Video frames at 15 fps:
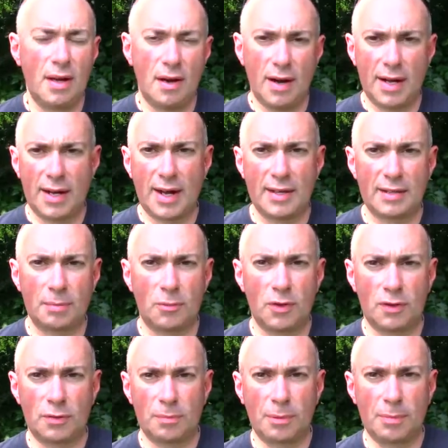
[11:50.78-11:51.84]
All right, guys, I'm
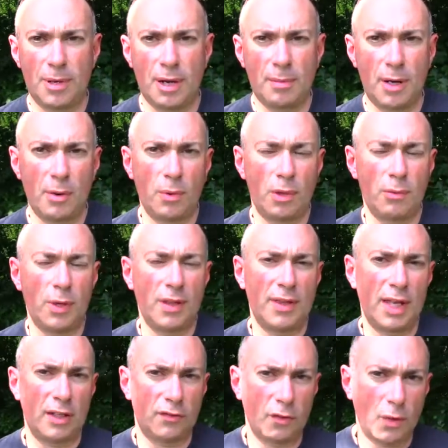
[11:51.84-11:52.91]
Chris from Prepare My 101.
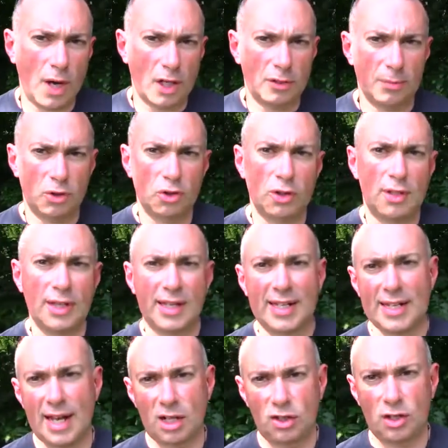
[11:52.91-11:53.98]
Thanks for watching. Be sure to click
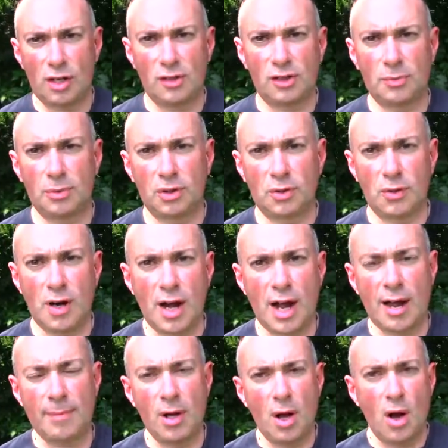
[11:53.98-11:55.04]
like, share, and
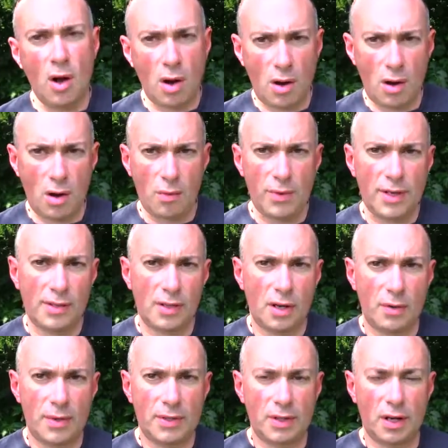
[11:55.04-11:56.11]
subscribe. Always,
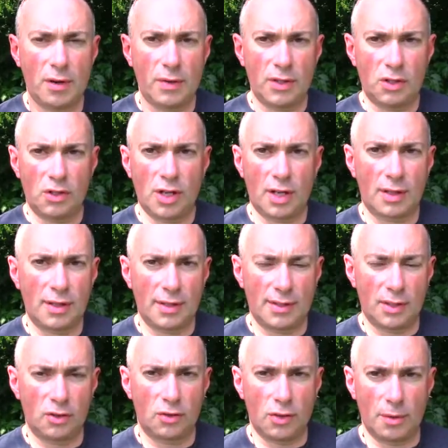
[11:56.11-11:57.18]
always, always check the
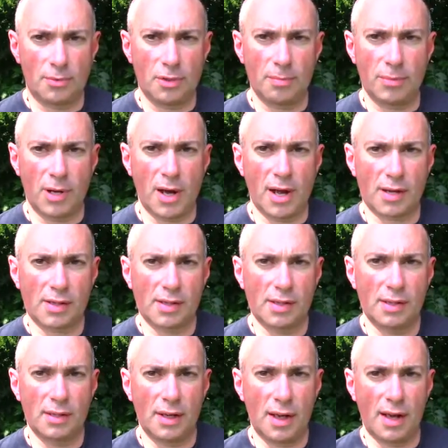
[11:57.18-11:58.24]
description box.
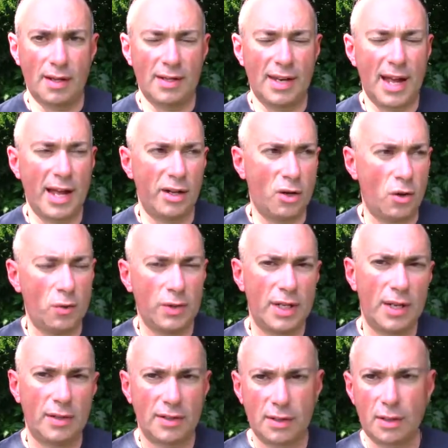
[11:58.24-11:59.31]
Not
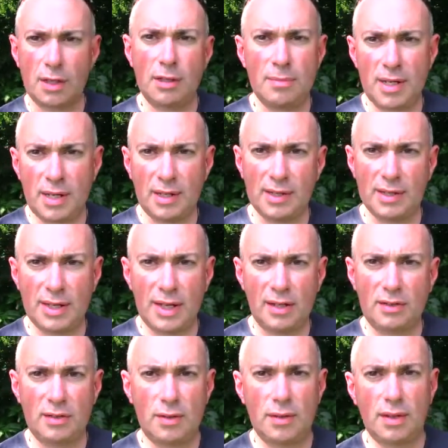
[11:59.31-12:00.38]
only is there going to be
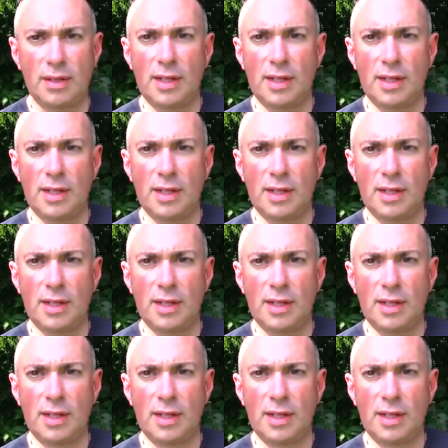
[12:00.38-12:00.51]
links to the